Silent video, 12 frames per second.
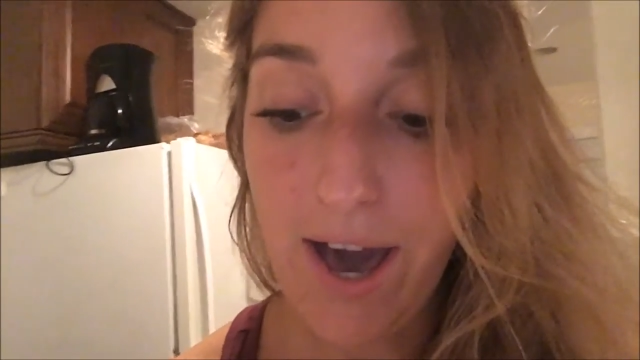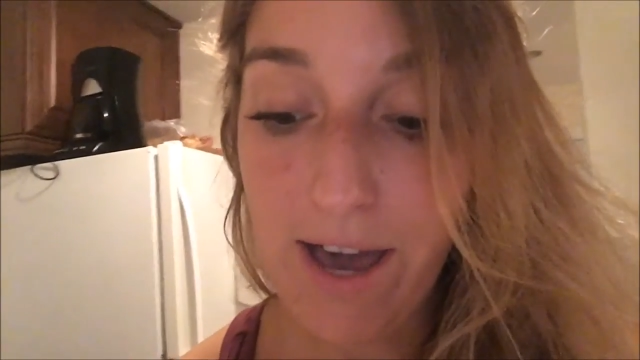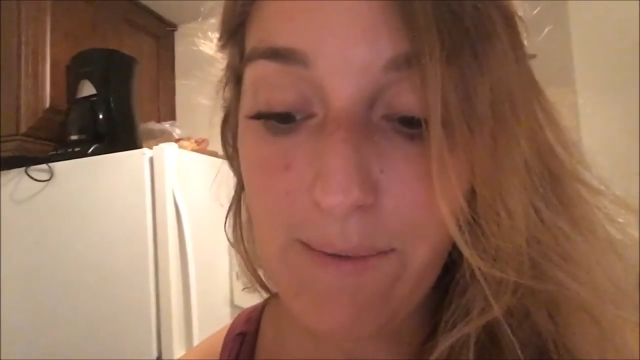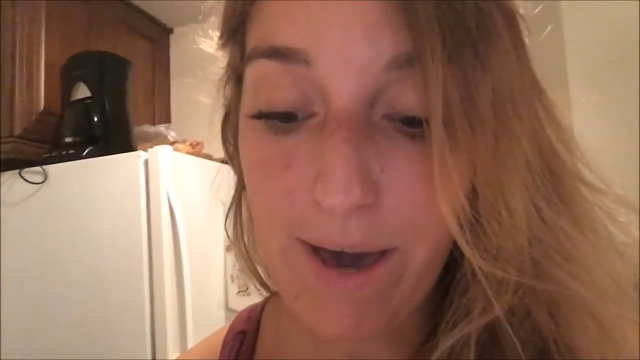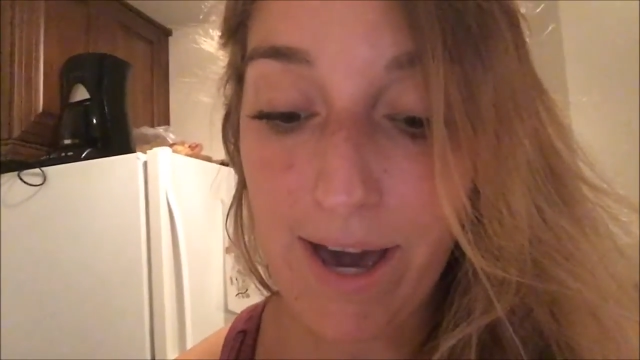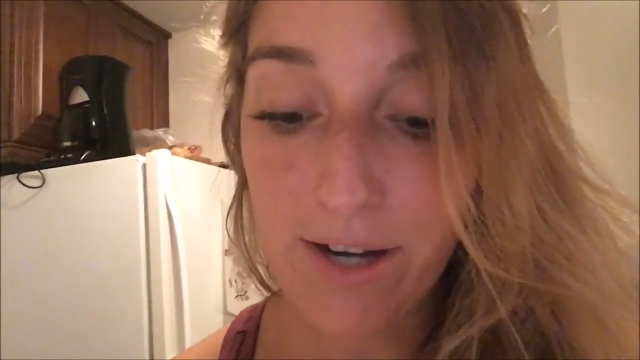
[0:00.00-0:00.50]

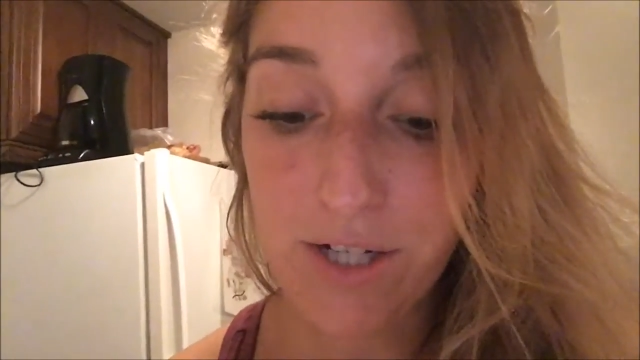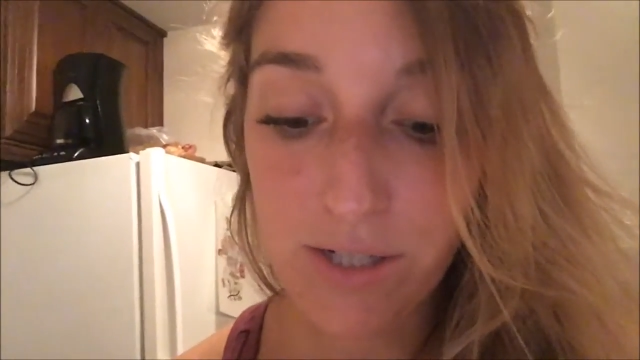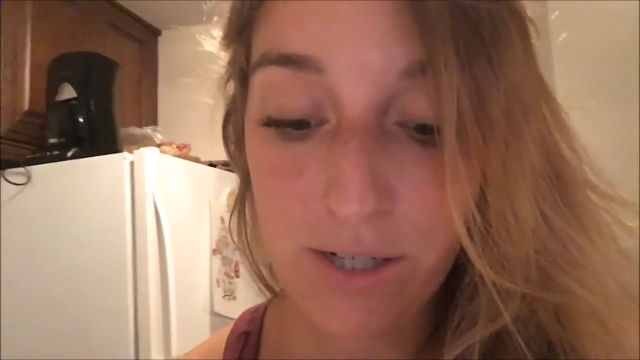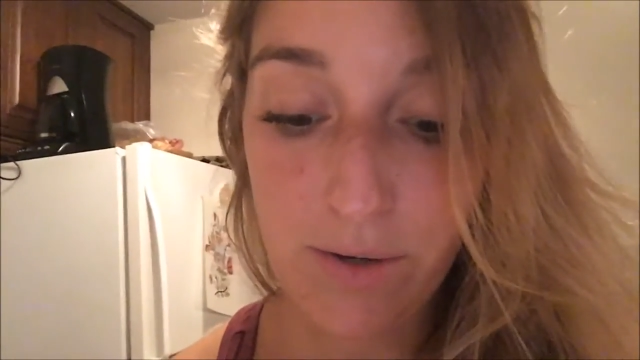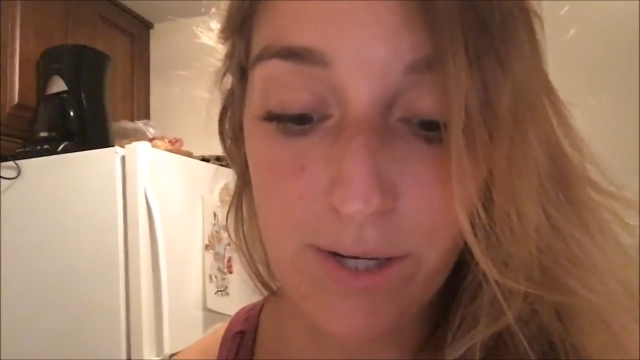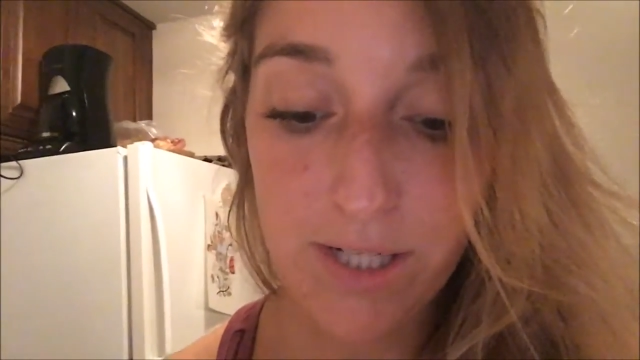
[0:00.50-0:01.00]
I'm
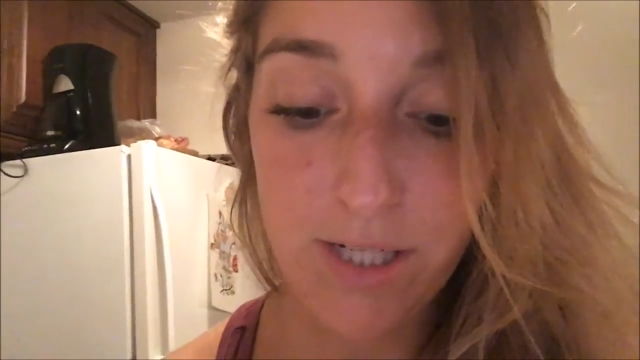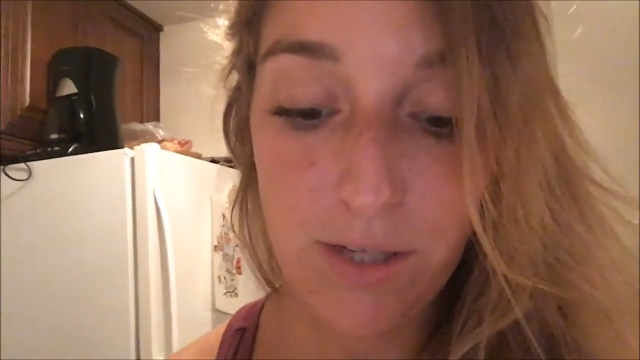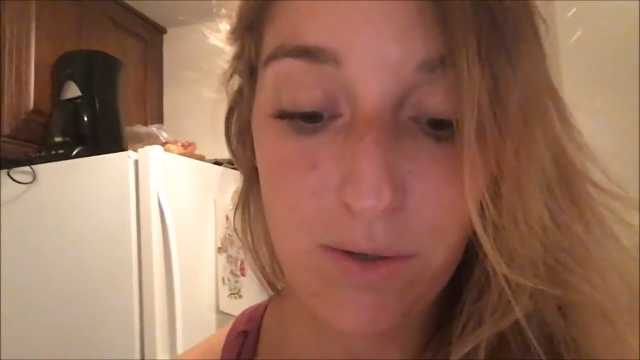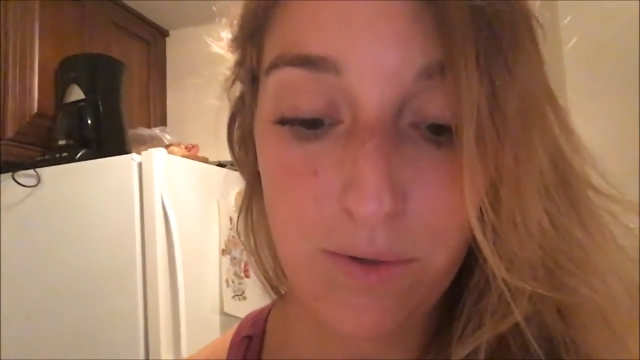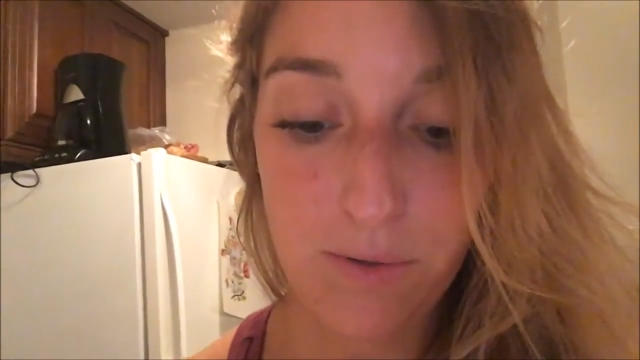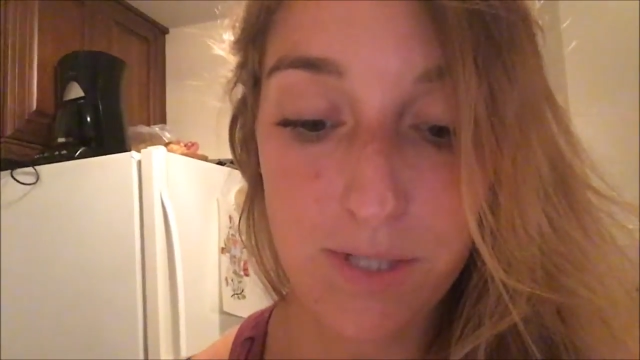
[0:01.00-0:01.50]
actually going to
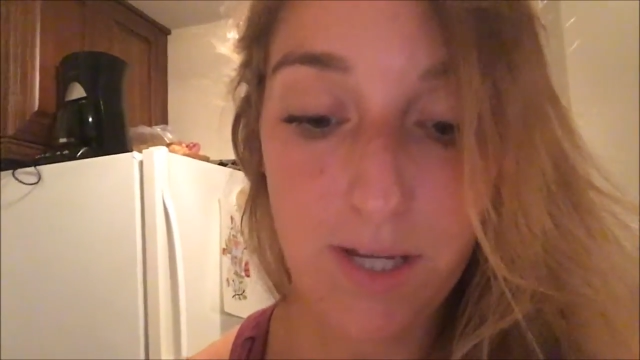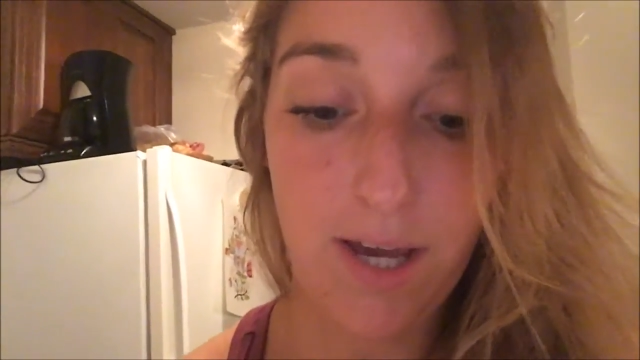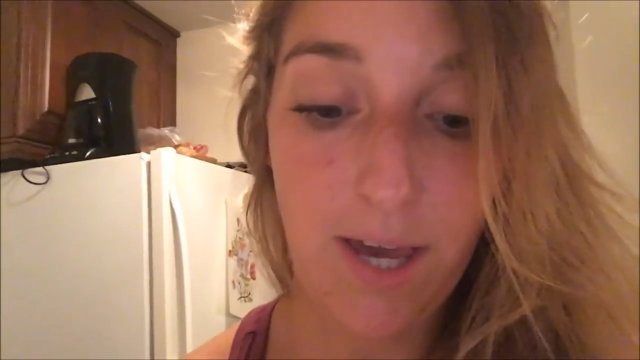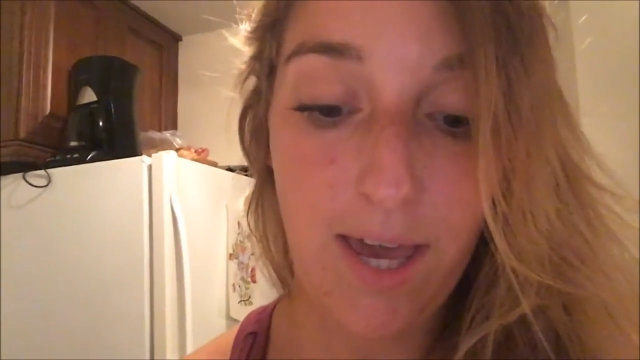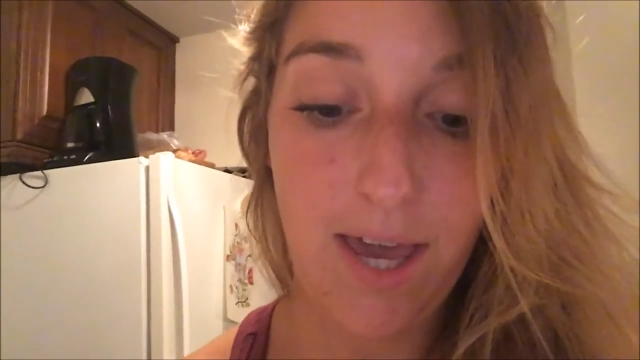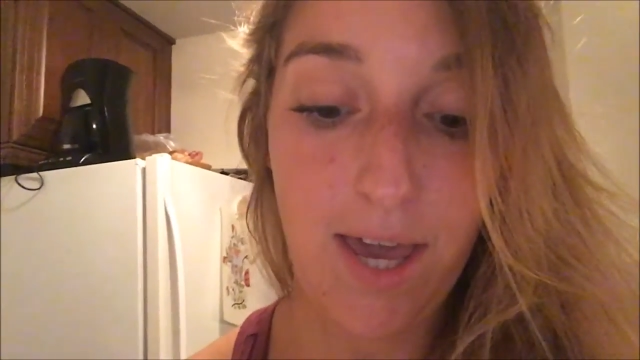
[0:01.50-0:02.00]
use
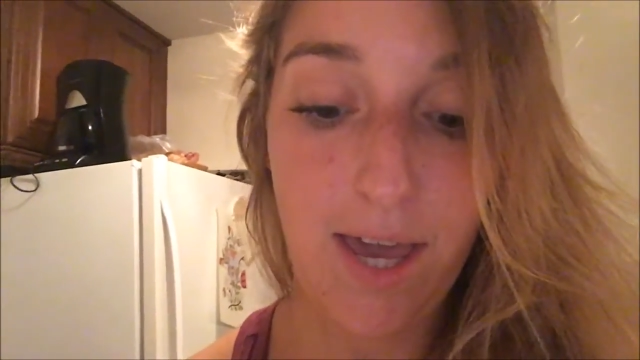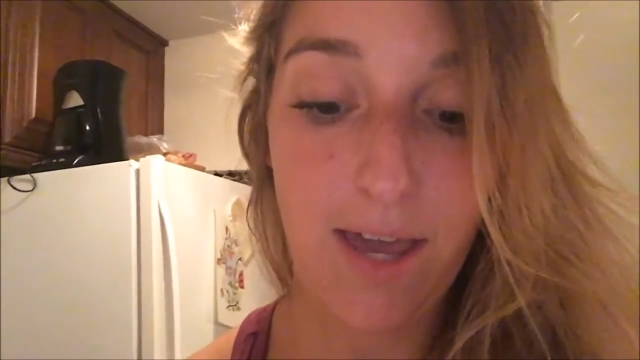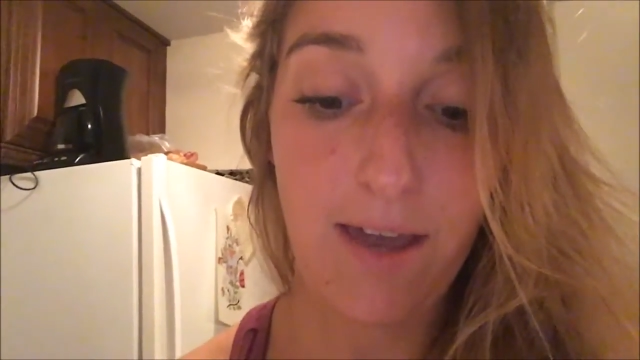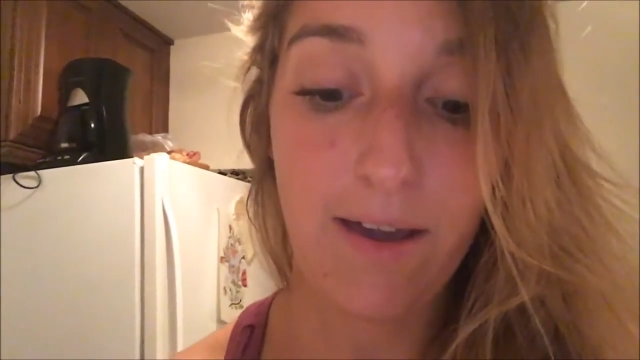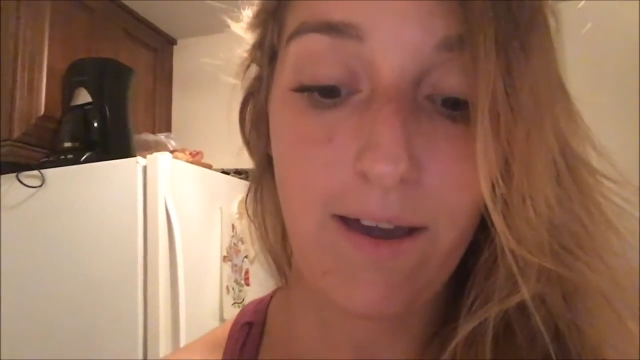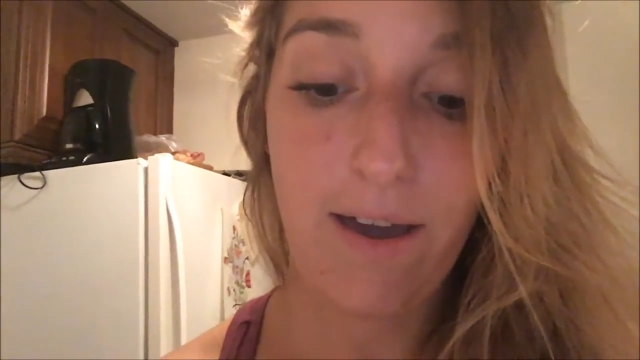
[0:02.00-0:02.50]

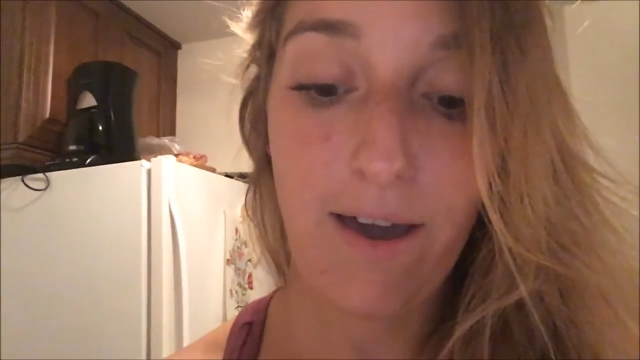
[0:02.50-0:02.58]
a